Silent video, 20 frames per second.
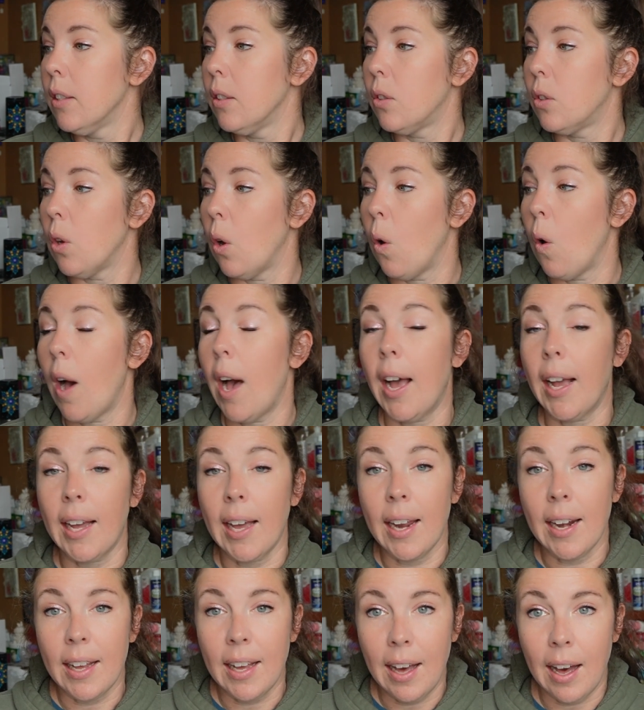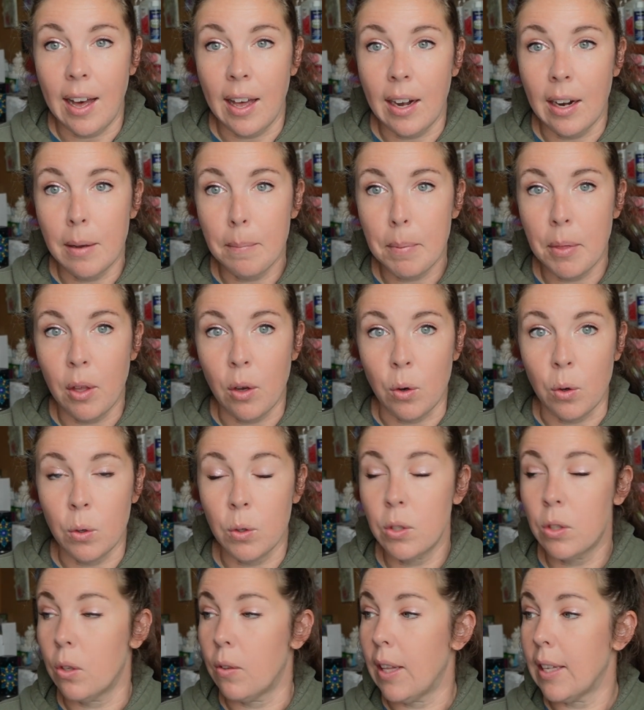So I got to cut up
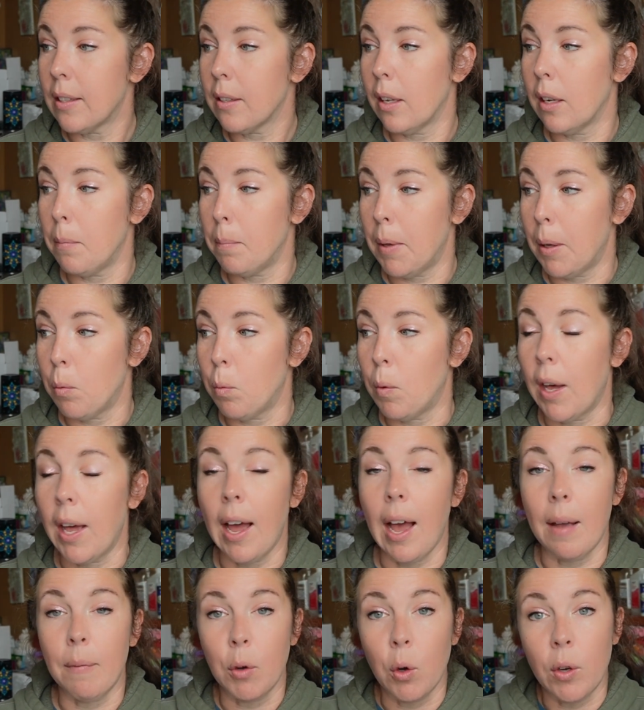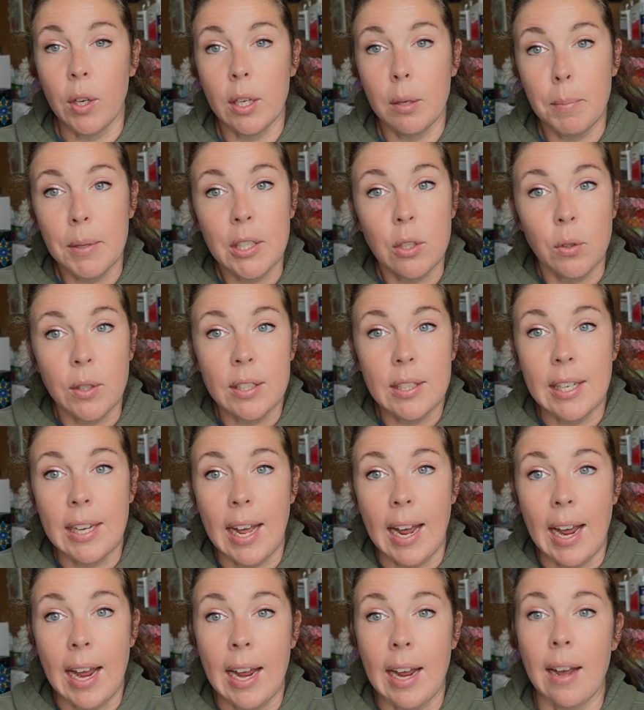those. So that's going to be what I'm going to be doing
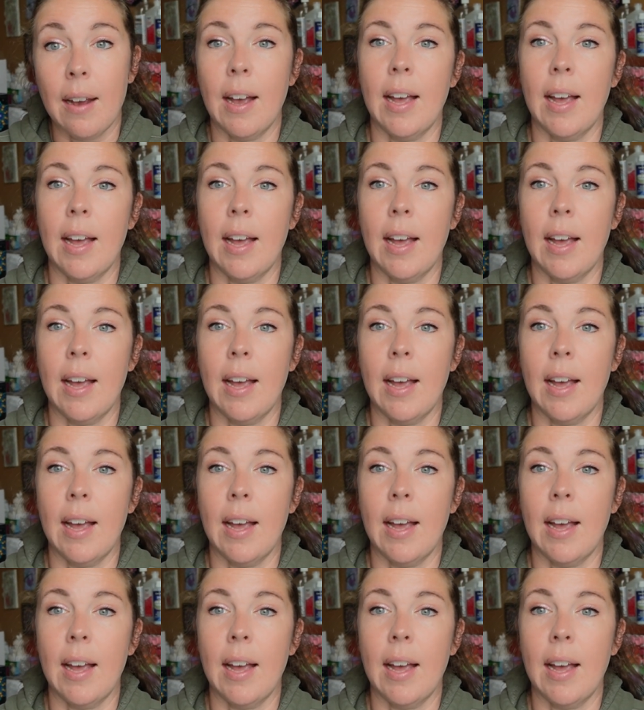today.